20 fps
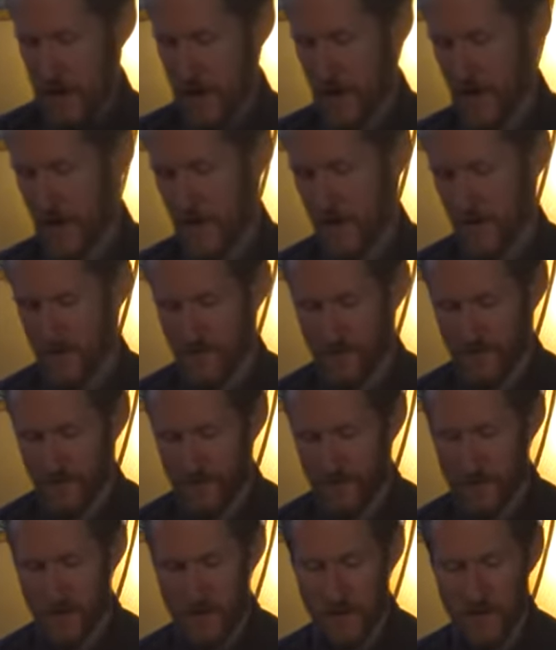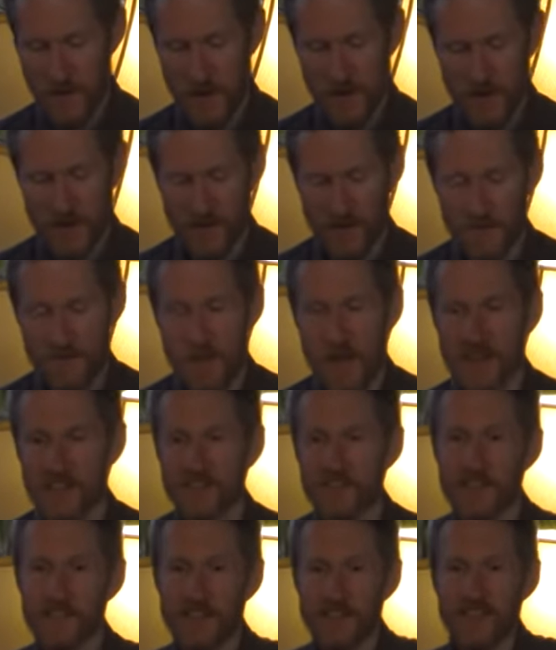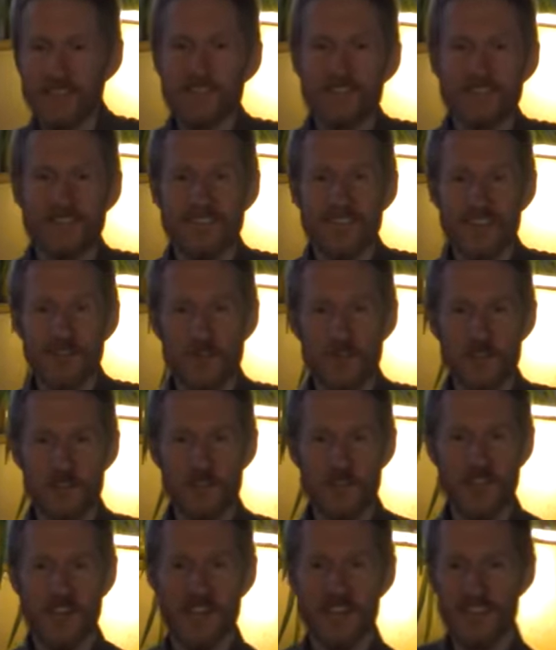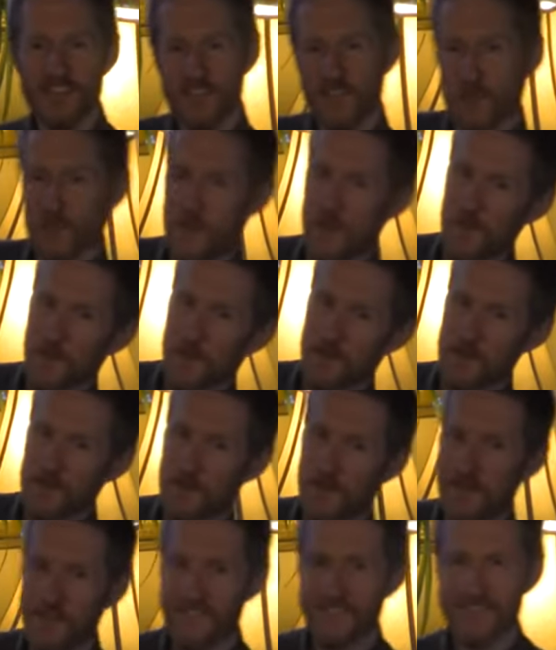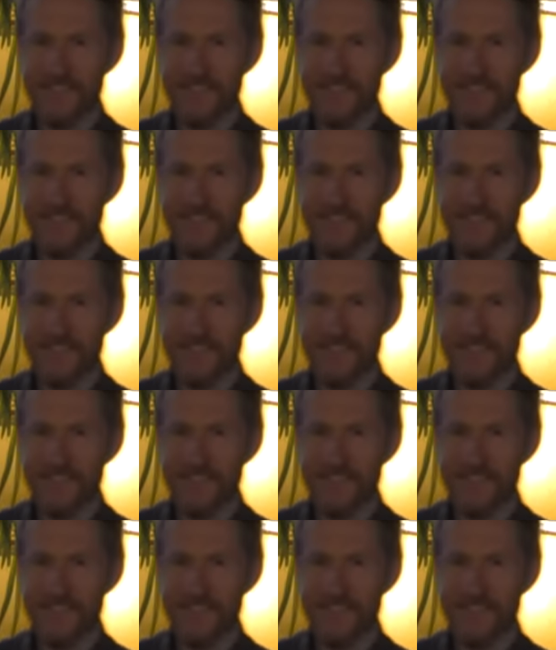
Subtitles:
you know, the American mindset that Christianity is going to be wonderful.